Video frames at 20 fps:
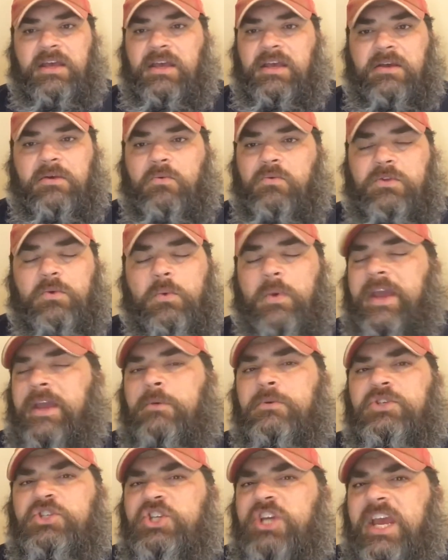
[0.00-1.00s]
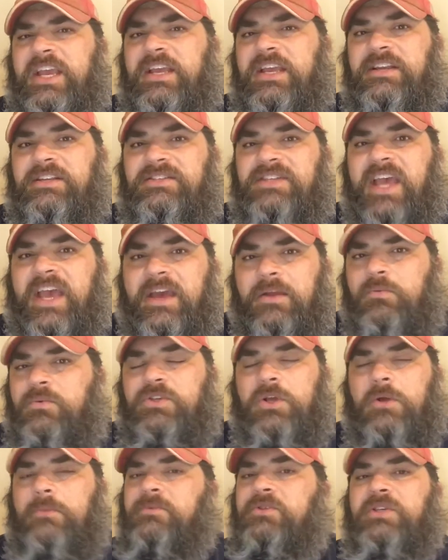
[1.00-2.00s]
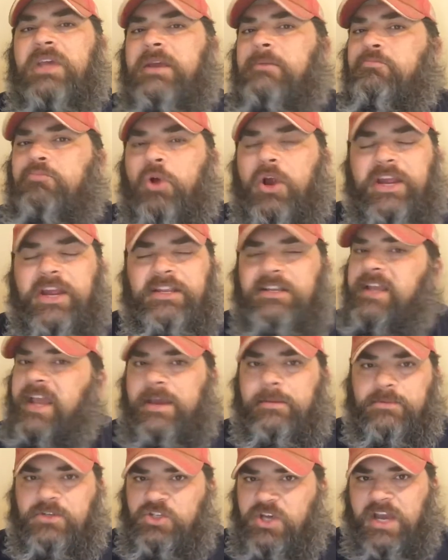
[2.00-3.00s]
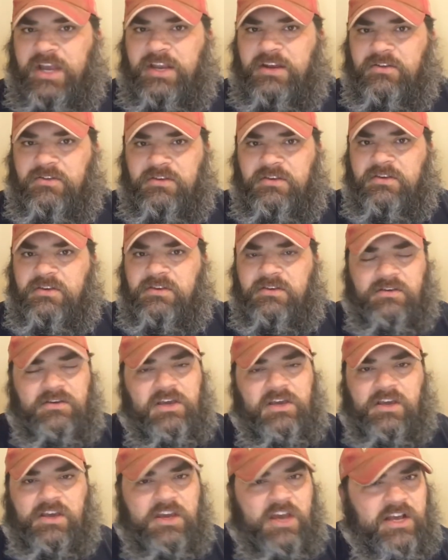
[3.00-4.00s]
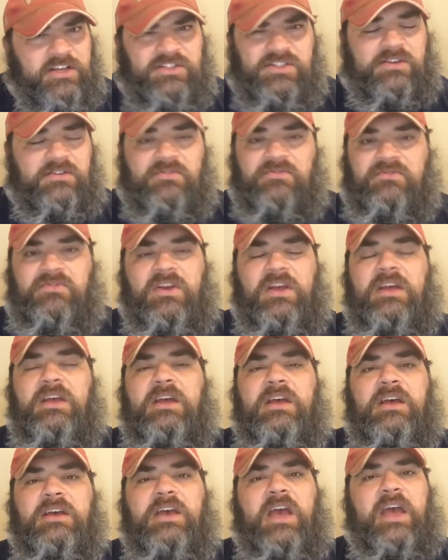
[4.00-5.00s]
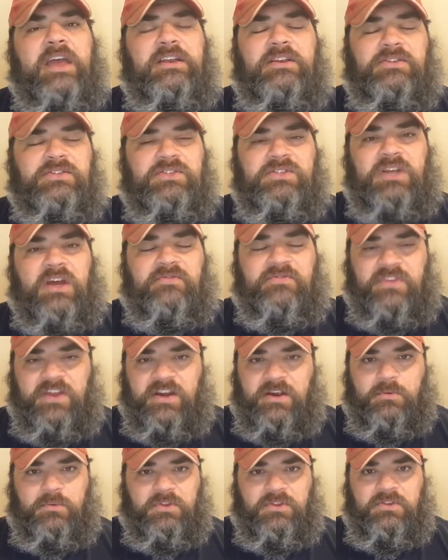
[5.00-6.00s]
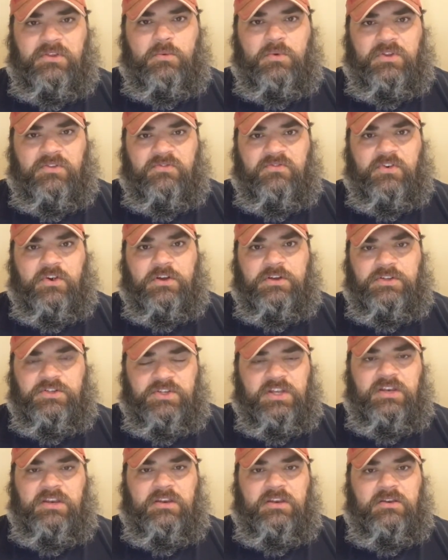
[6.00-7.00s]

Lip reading: the way he was shaking his head was almost like brain damage kind of concussive kind of stuff there with Ferguson